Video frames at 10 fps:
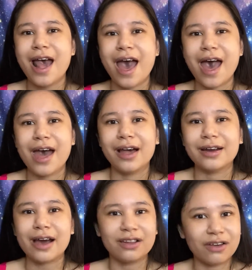And
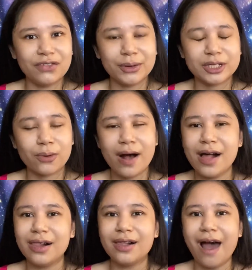I love you as
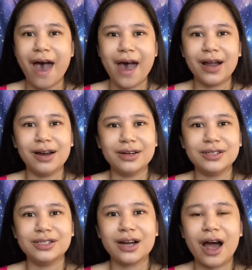well. And